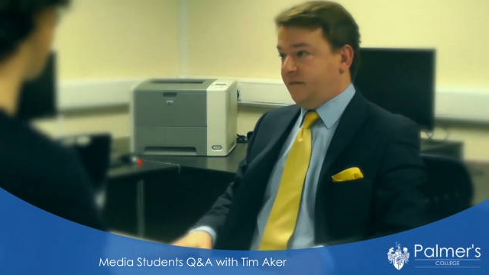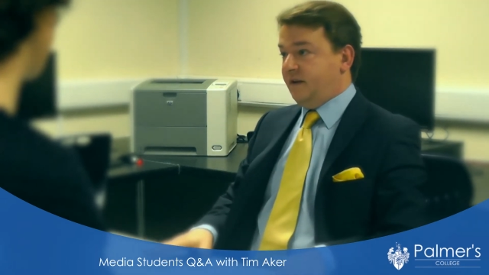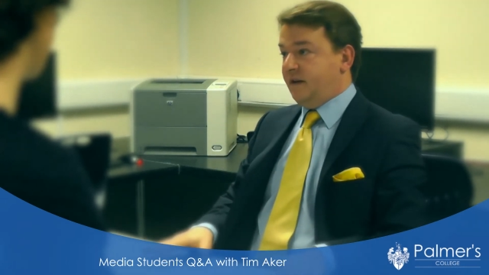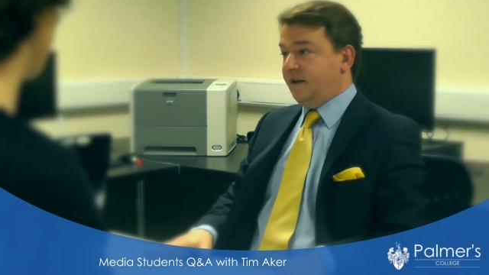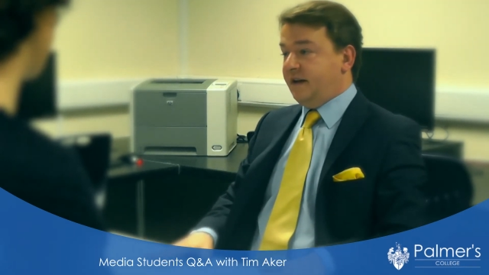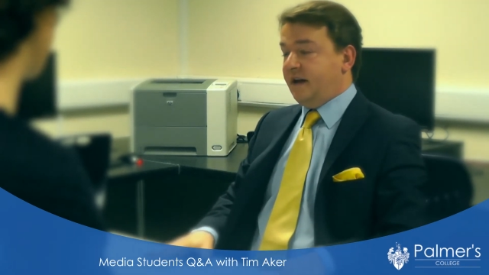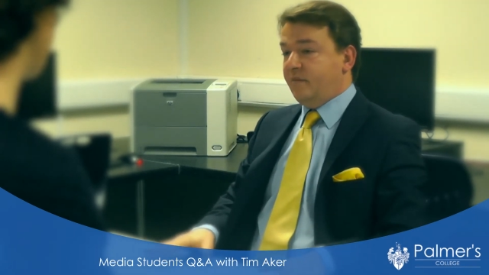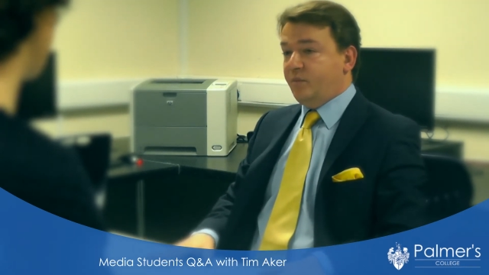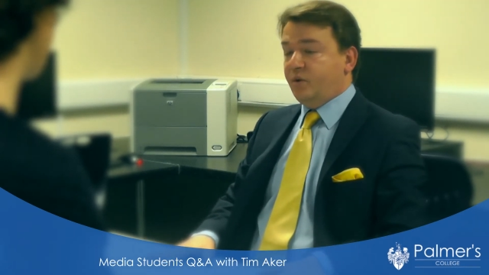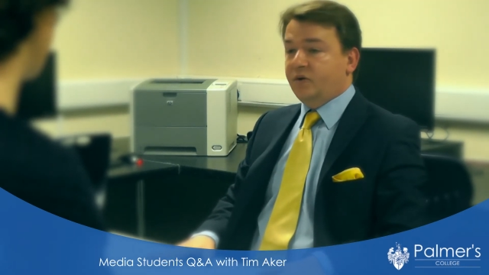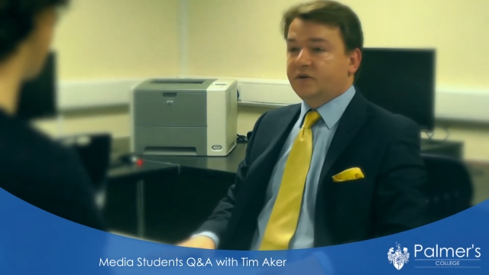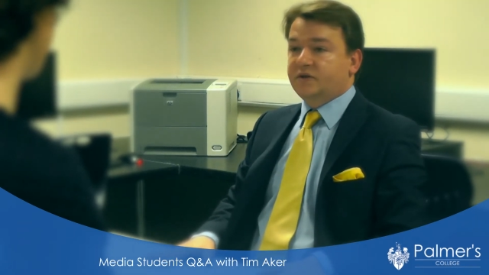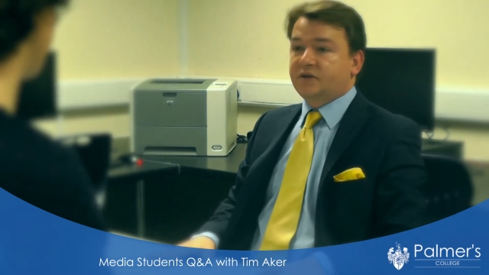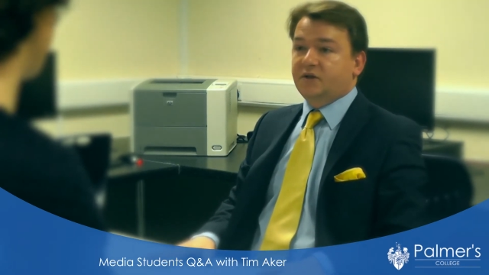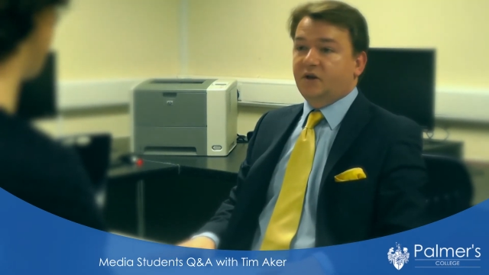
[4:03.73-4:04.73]
that
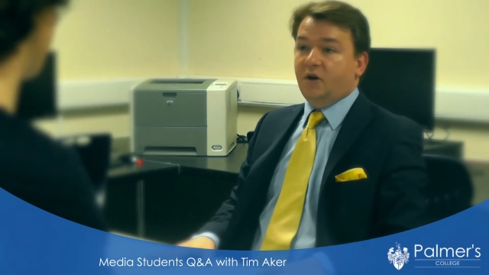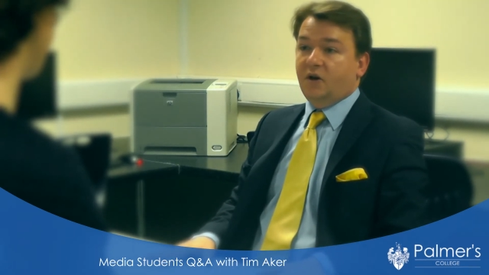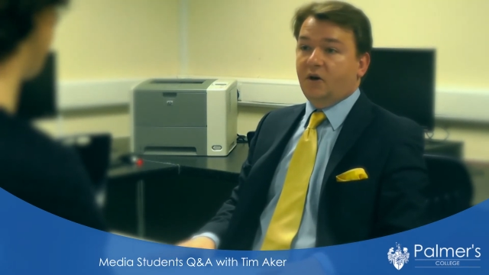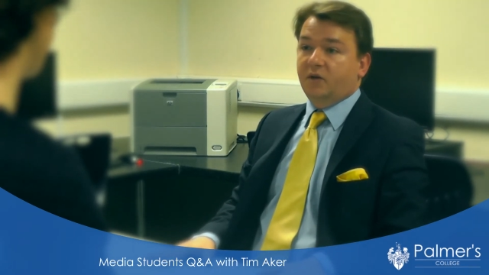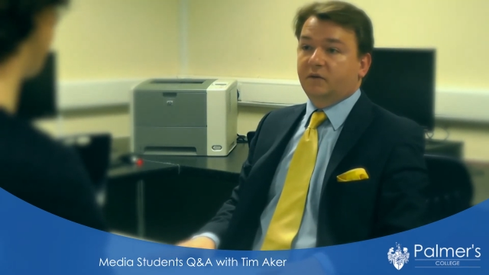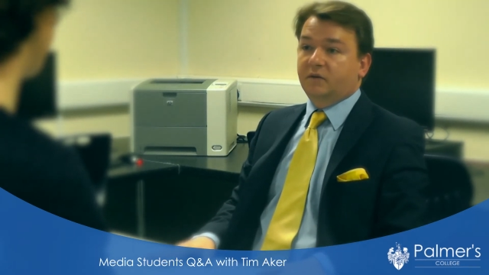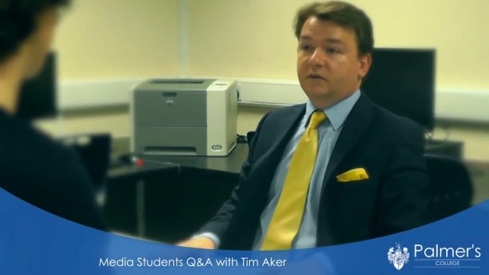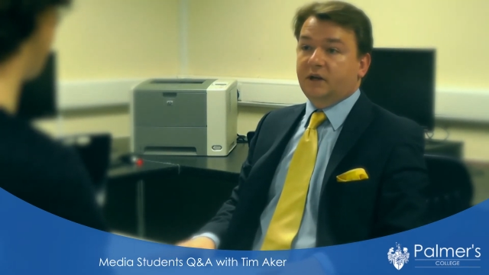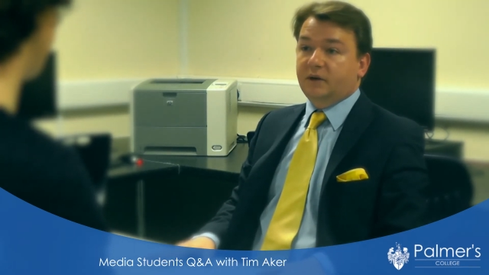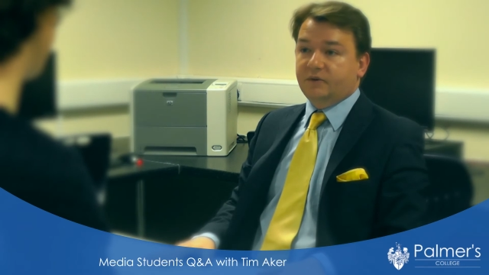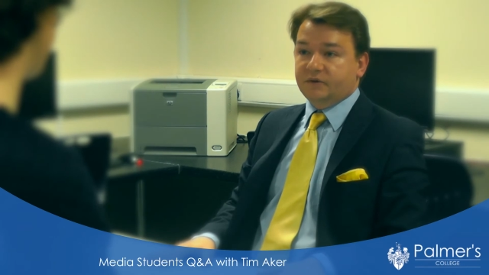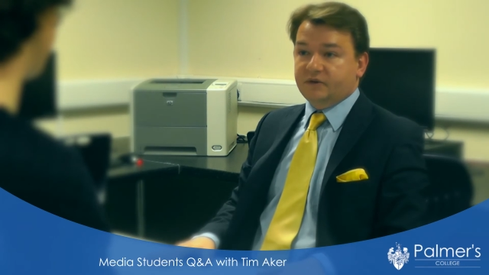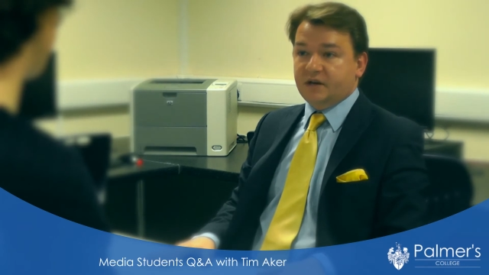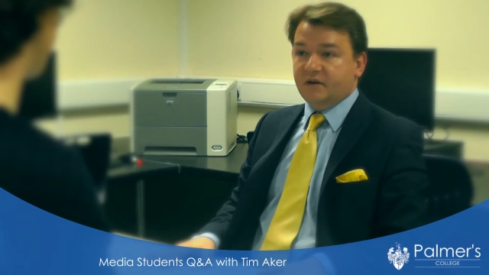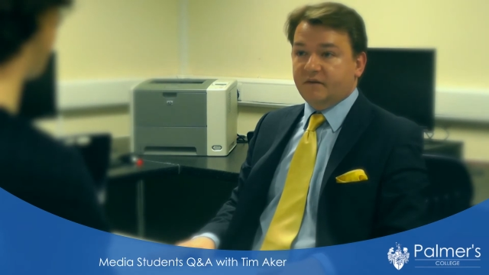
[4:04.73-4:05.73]
puts on
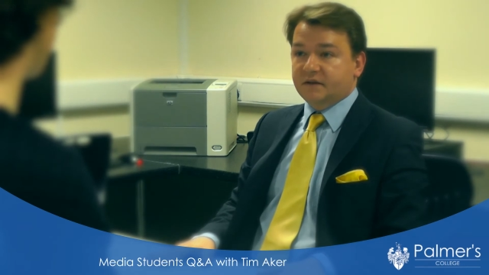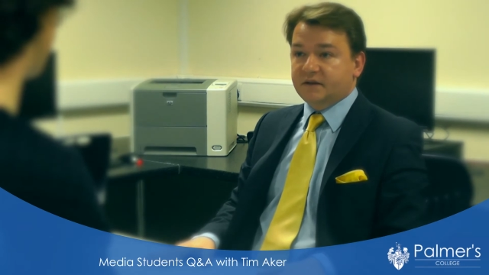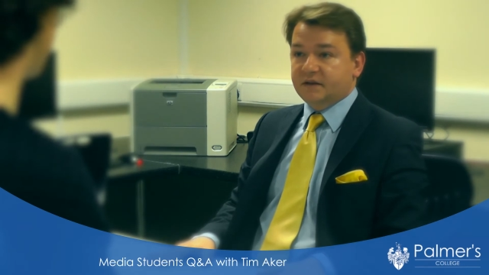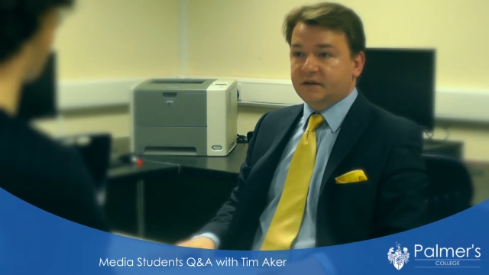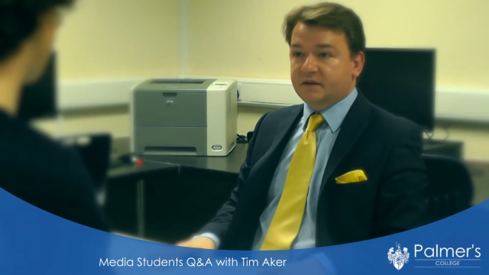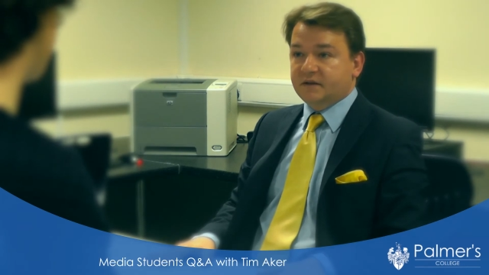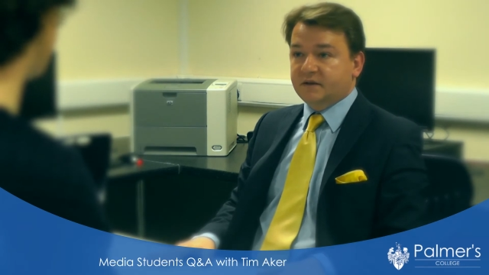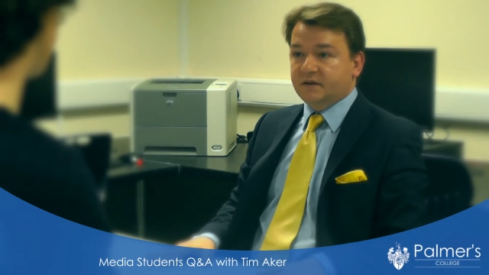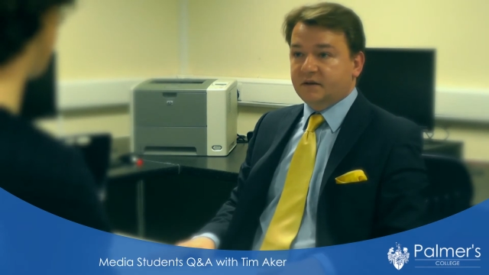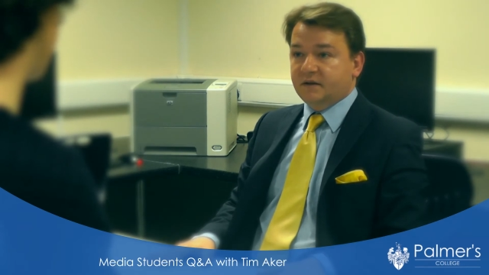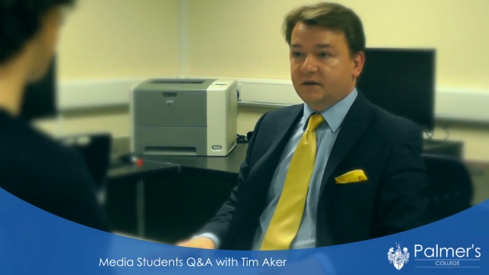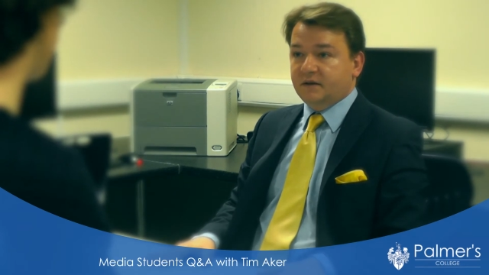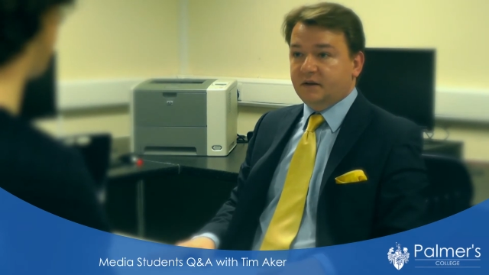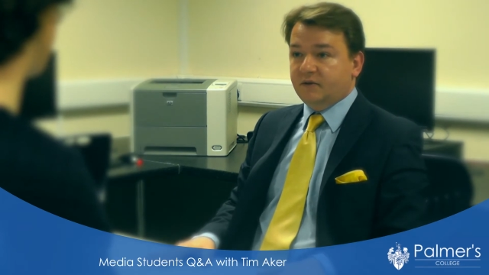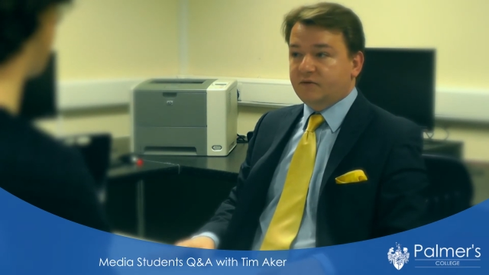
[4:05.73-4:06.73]
local services.
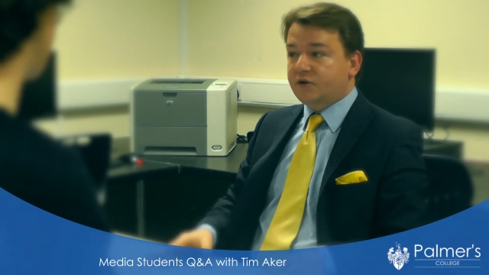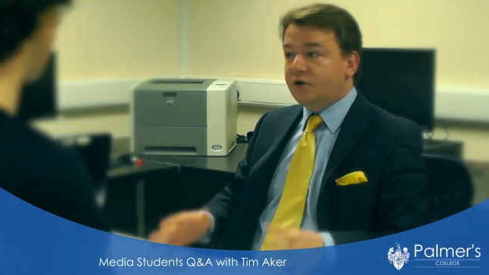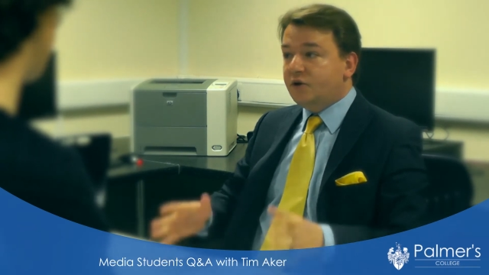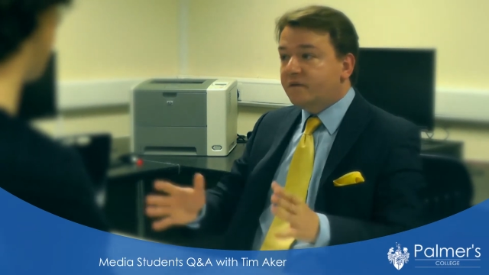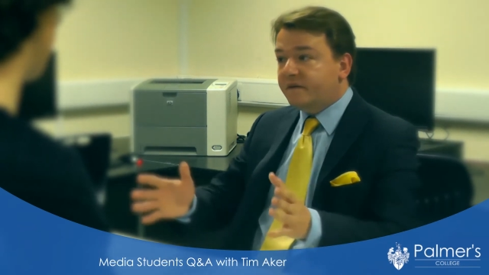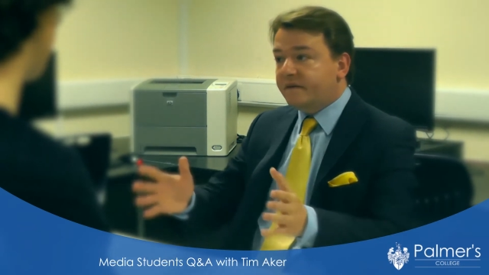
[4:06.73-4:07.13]
You know, do you